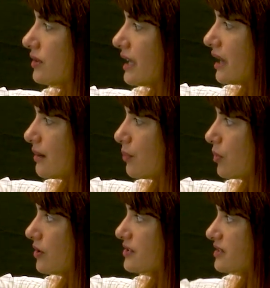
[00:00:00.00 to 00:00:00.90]
data
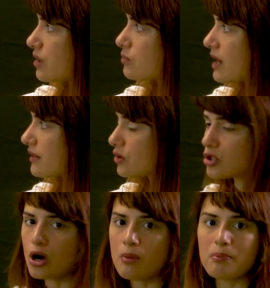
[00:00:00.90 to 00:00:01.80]
points are rather
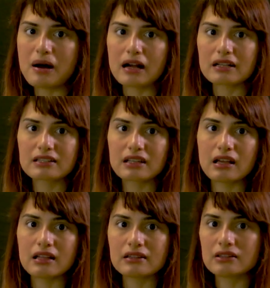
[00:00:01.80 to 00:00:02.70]
compact
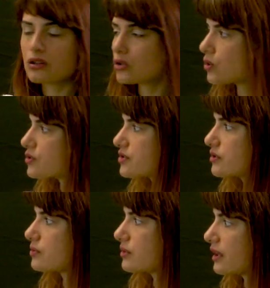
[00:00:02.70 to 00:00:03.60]
and close to
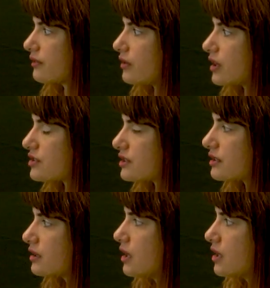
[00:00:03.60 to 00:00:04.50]
the real function.
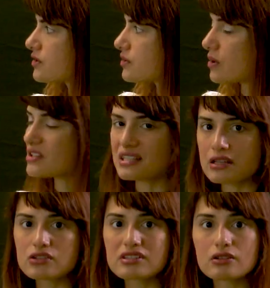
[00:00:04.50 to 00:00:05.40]
So our
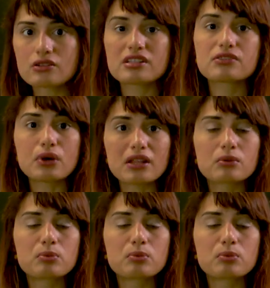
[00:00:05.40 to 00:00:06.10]
sensor is rather